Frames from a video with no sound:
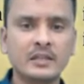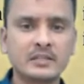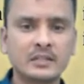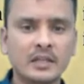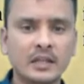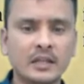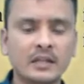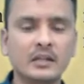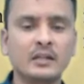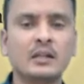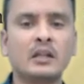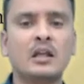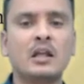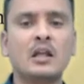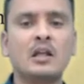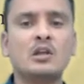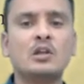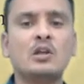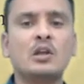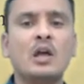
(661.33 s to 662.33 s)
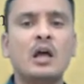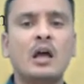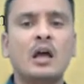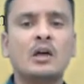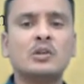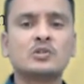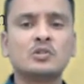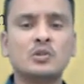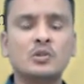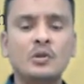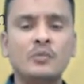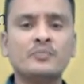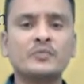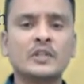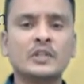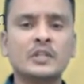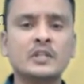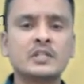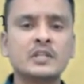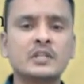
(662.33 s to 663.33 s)
there.
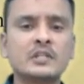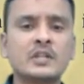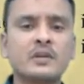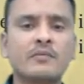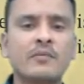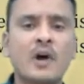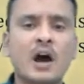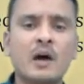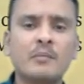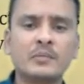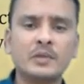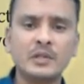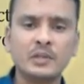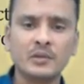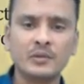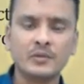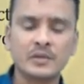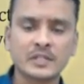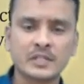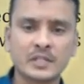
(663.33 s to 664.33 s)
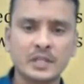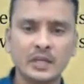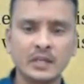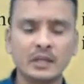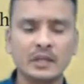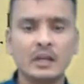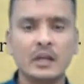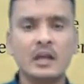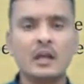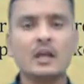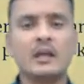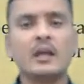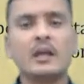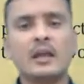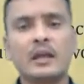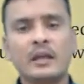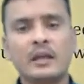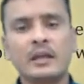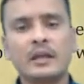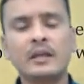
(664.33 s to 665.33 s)
So this is the farm in USA.
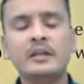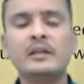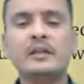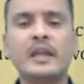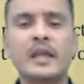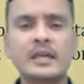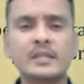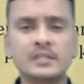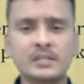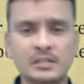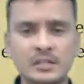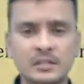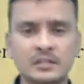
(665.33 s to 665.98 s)
In next